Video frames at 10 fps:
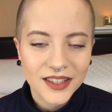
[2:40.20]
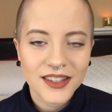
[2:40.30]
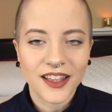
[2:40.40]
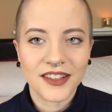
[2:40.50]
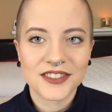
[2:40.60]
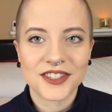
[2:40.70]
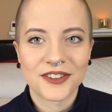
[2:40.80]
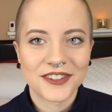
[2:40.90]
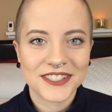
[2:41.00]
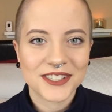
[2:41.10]
yeah, so
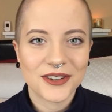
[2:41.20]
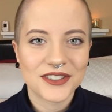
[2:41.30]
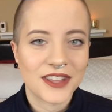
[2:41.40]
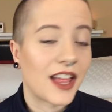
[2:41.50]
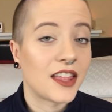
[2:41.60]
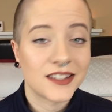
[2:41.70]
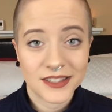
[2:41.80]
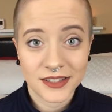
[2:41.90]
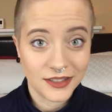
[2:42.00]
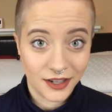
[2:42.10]
I'll just go into that.
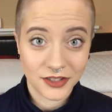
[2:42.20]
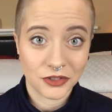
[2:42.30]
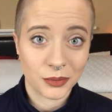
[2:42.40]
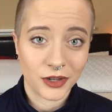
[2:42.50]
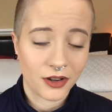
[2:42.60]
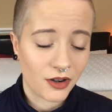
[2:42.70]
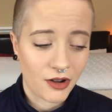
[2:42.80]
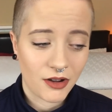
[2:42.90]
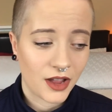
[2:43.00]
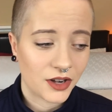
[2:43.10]
This is not scripted at
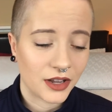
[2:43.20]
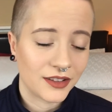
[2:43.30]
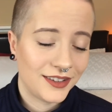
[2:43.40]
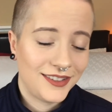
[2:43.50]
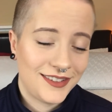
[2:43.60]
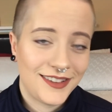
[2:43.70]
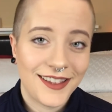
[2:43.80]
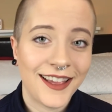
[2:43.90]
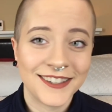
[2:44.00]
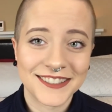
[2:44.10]
all. I
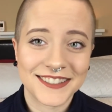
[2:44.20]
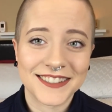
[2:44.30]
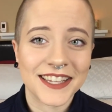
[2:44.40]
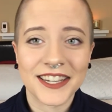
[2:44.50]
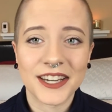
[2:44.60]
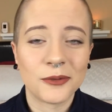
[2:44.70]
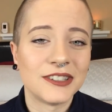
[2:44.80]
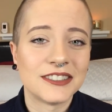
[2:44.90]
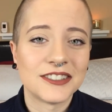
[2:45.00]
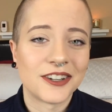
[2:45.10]
just decided I
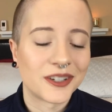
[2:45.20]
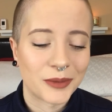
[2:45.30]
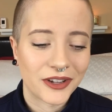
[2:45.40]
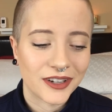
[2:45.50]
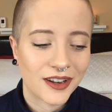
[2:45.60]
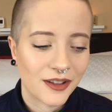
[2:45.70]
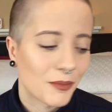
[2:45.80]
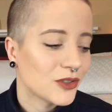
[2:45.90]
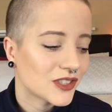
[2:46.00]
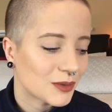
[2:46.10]
wanted to talk about it,
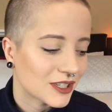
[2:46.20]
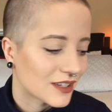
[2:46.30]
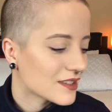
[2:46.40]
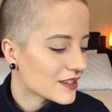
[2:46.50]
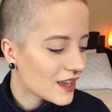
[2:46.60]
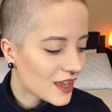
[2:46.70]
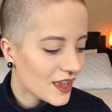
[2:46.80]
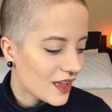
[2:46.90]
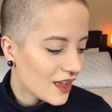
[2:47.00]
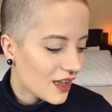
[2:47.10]
mostly because
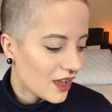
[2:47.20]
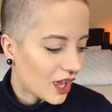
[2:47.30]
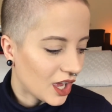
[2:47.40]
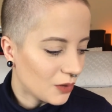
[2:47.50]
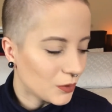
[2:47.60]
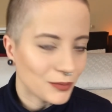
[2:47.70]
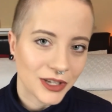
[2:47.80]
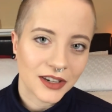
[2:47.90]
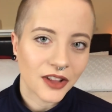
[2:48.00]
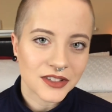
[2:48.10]
when we
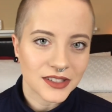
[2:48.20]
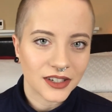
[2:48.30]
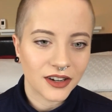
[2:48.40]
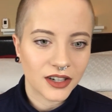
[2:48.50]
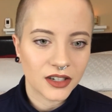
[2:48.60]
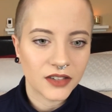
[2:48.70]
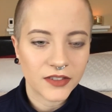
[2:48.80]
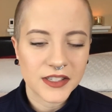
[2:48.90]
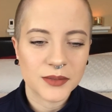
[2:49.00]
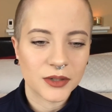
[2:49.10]
announced it on
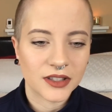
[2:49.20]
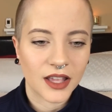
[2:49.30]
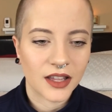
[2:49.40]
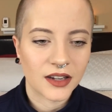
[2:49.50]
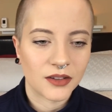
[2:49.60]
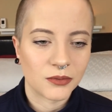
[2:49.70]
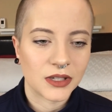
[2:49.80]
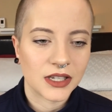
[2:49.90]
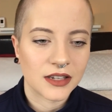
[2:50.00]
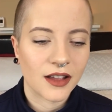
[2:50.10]
Facebook that
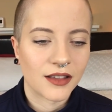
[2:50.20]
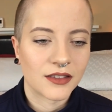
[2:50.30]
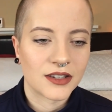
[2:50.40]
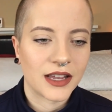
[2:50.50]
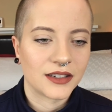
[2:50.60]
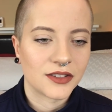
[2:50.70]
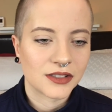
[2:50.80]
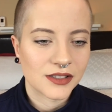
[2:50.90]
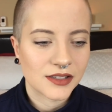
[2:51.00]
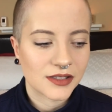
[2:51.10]
we had gotten the
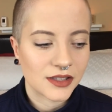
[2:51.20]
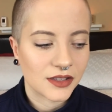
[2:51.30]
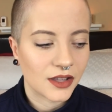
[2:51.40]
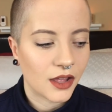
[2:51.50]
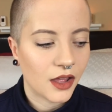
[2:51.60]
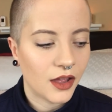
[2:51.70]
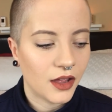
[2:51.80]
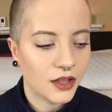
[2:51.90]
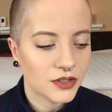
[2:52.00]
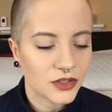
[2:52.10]
diagnosis,
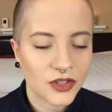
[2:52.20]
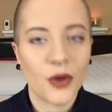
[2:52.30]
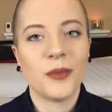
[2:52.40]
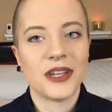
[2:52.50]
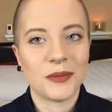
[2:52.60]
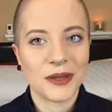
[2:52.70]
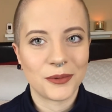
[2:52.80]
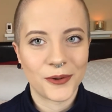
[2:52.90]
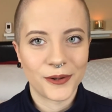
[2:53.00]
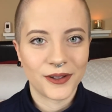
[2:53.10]
so many
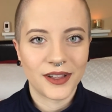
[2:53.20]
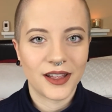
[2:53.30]
people